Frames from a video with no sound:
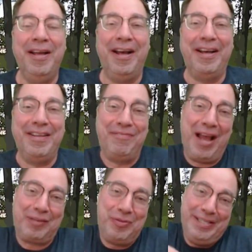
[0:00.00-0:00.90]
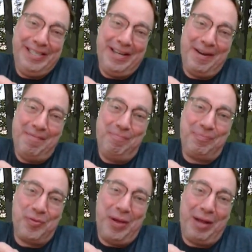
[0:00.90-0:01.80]
In fact, we
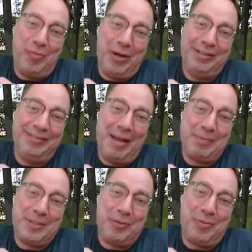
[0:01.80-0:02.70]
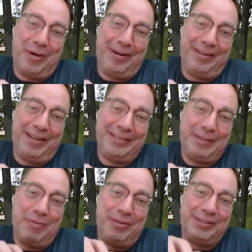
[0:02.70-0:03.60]
had one episode where
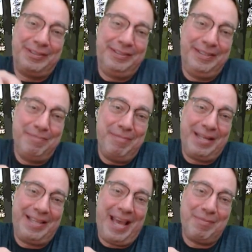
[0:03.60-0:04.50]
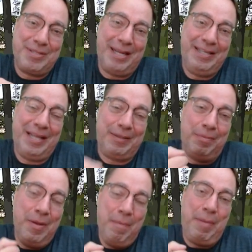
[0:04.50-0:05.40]
some of us didn't make the campsite and had to
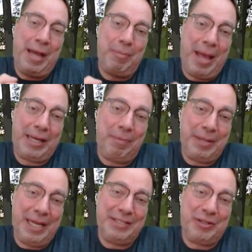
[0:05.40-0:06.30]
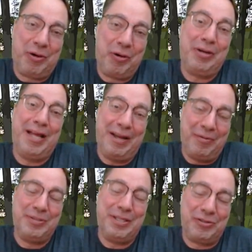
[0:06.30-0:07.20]
paddle back up against the current, and it
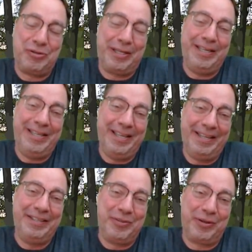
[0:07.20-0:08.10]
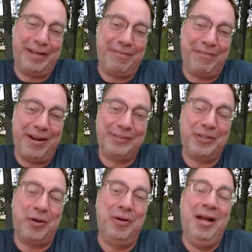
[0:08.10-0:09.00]
was a tricky affair.
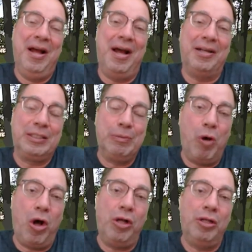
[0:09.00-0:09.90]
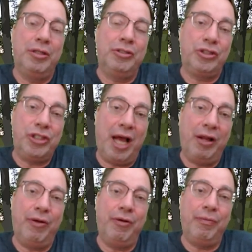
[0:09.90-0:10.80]
So a small,
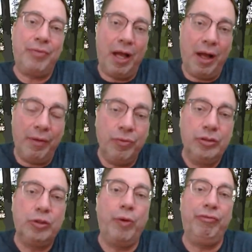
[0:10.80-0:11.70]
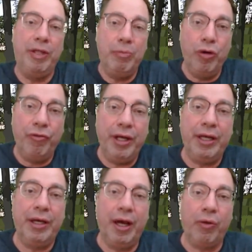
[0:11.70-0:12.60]
shallow, swiftly
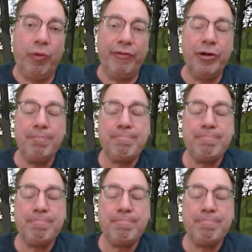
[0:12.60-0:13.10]
moving river.